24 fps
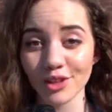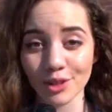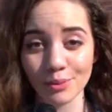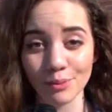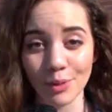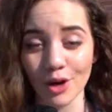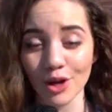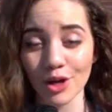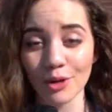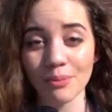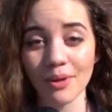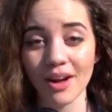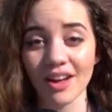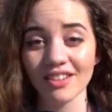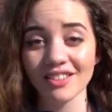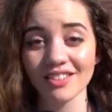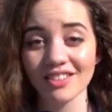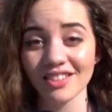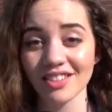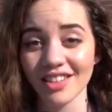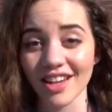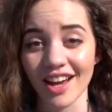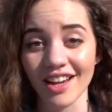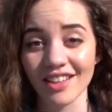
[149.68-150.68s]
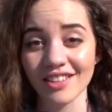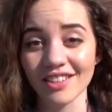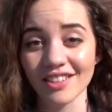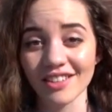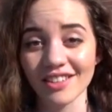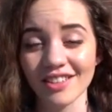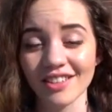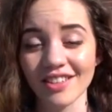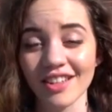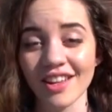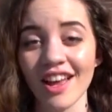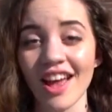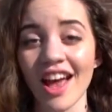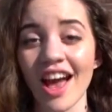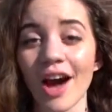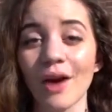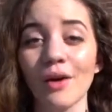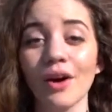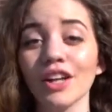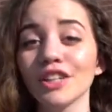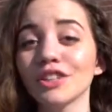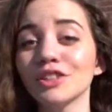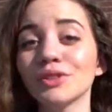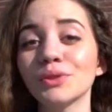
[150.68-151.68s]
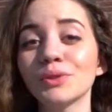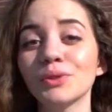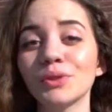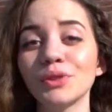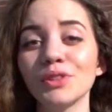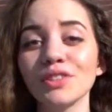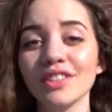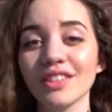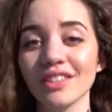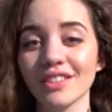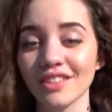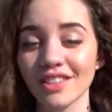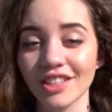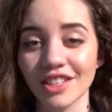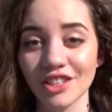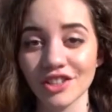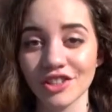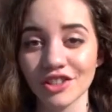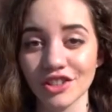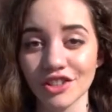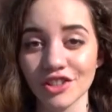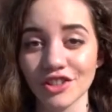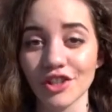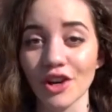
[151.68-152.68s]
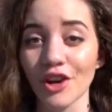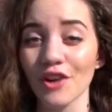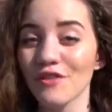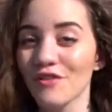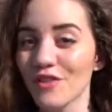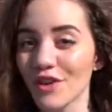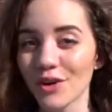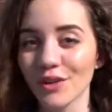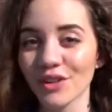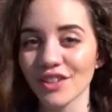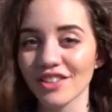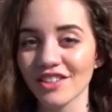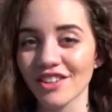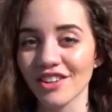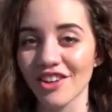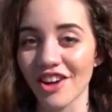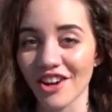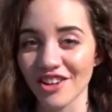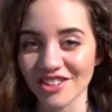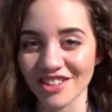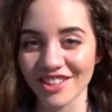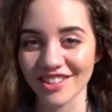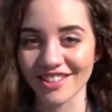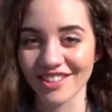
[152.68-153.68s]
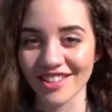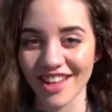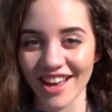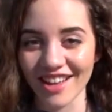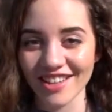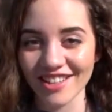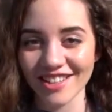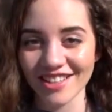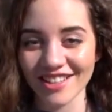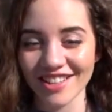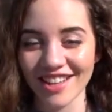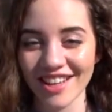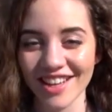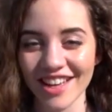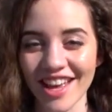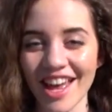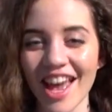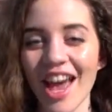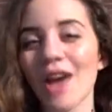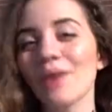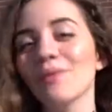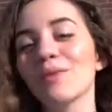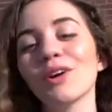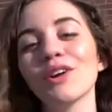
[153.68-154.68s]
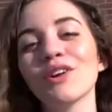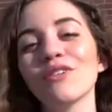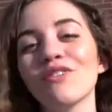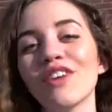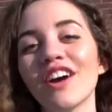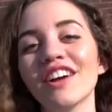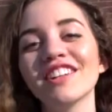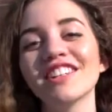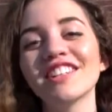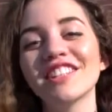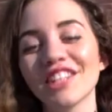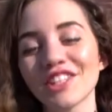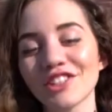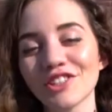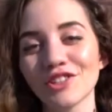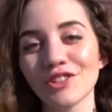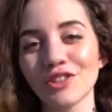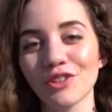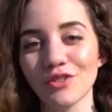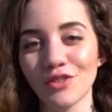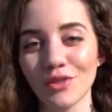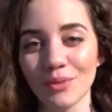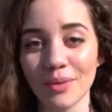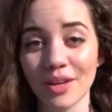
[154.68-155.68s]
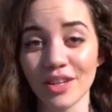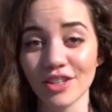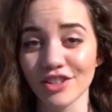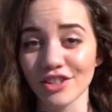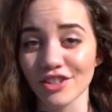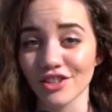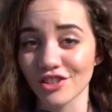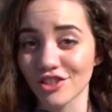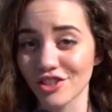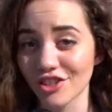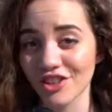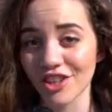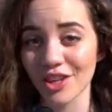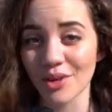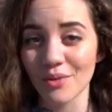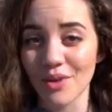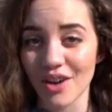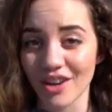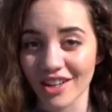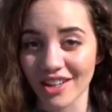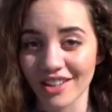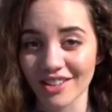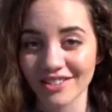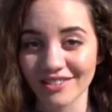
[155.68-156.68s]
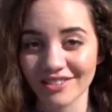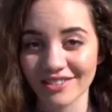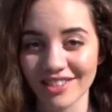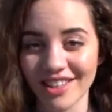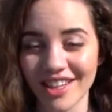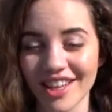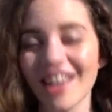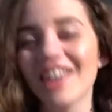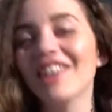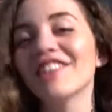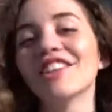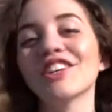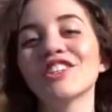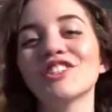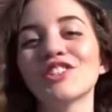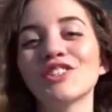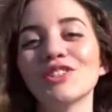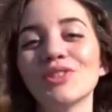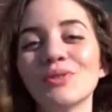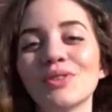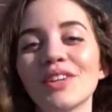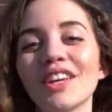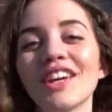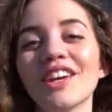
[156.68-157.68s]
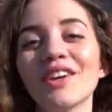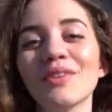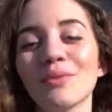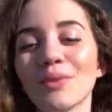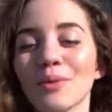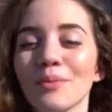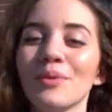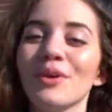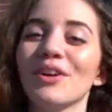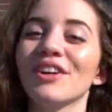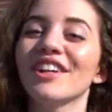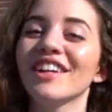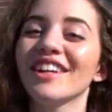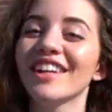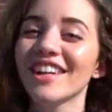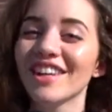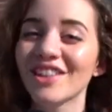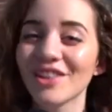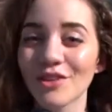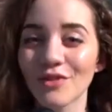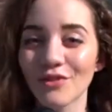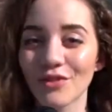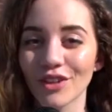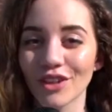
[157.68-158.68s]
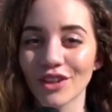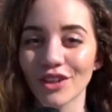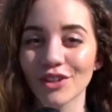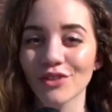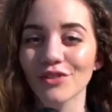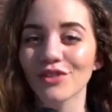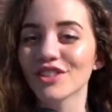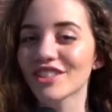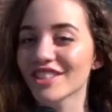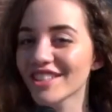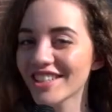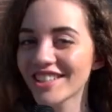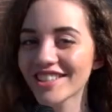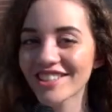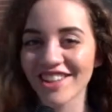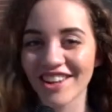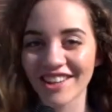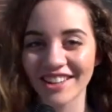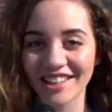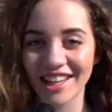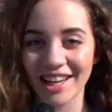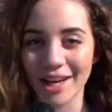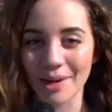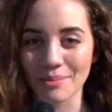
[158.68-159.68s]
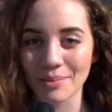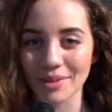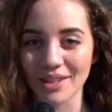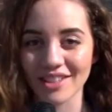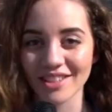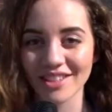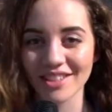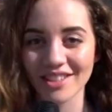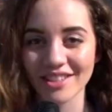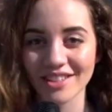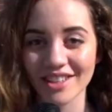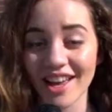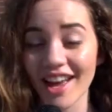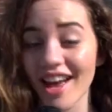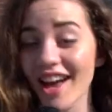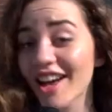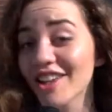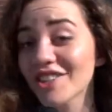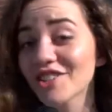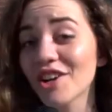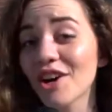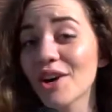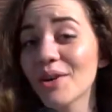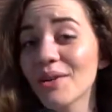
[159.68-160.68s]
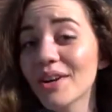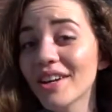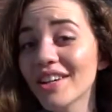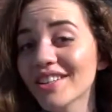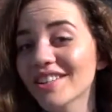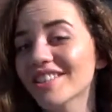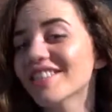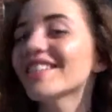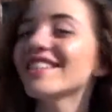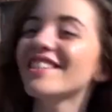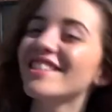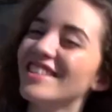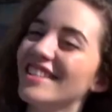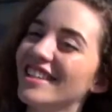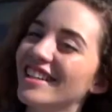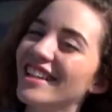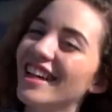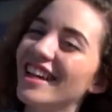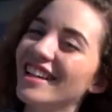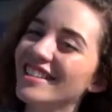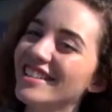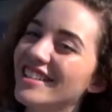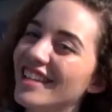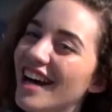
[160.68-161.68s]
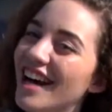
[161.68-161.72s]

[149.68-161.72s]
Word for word: the Smarter Balanced tests how our schools and teachers are focused on our success, and where to find additional information should they want it. This is Unique reporting in the field for Teens on Campus. As always, see you next